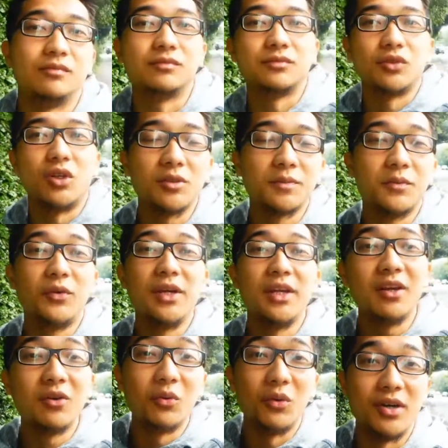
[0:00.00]
Gospel
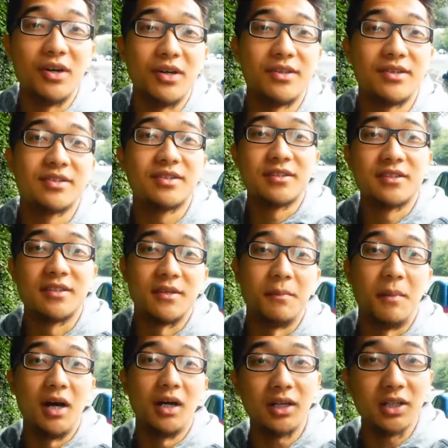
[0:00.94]
reading was
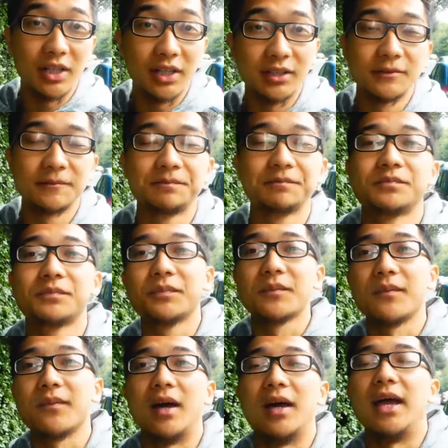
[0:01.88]
Mark
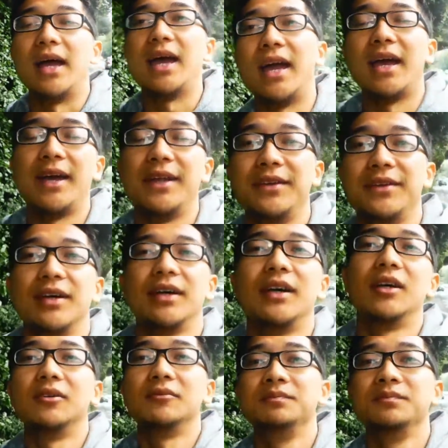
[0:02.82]
and
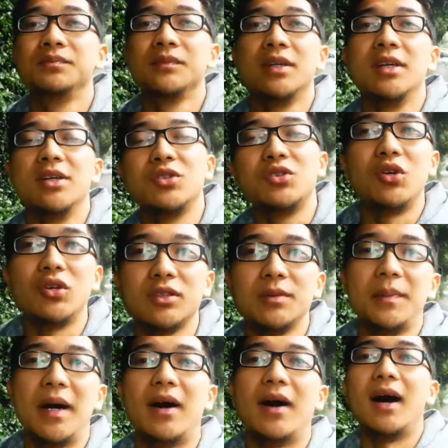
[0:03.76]
um, talked
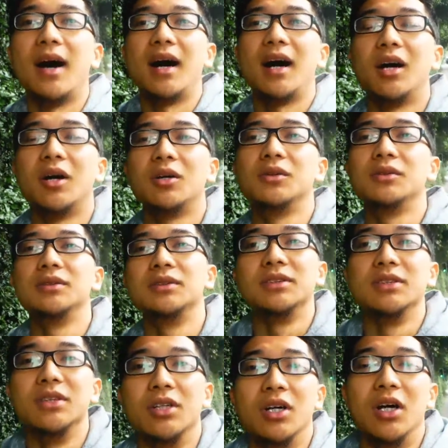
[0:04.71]
about how
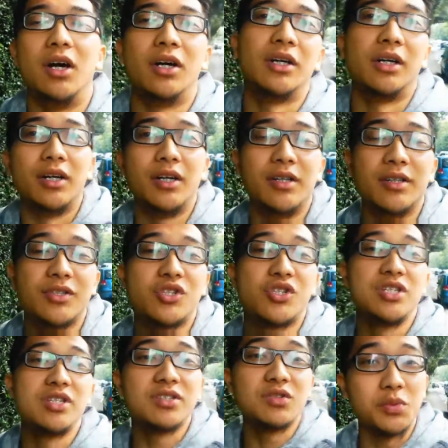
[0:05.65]
uh,
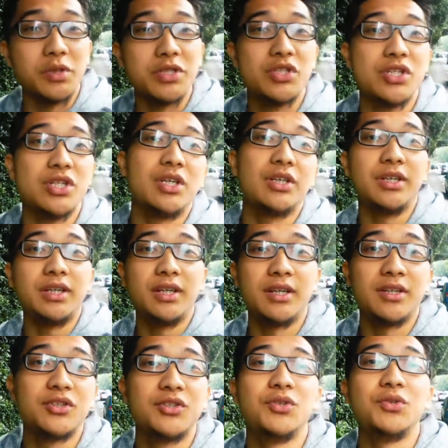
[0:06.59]
Jesus was journeying
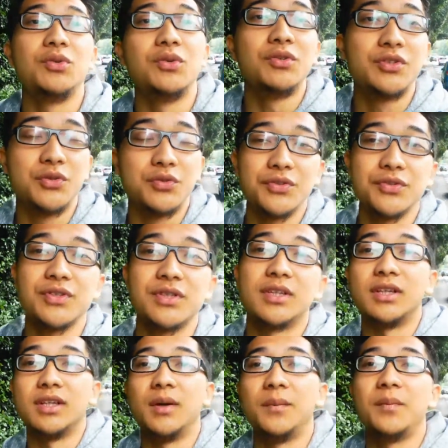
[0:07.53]
to
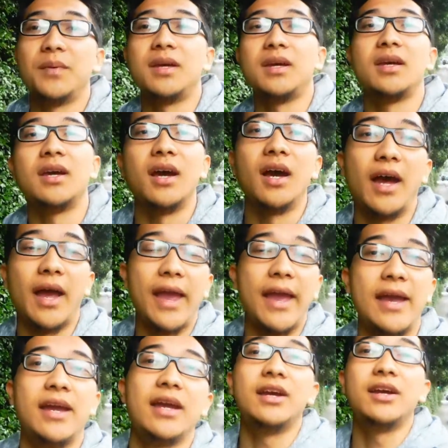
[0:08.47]
Jerusalem,
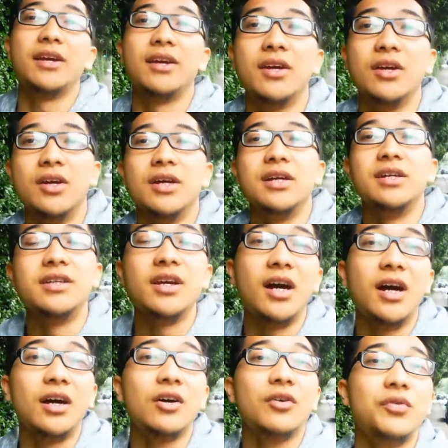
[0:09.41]
a
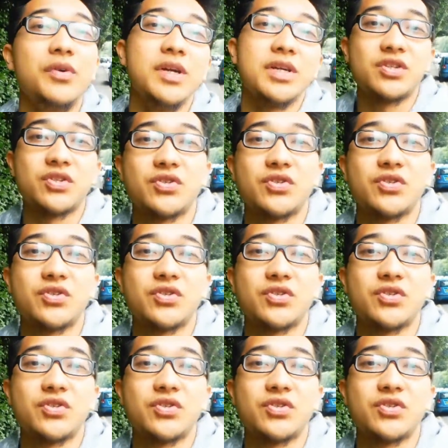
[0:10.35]
young rich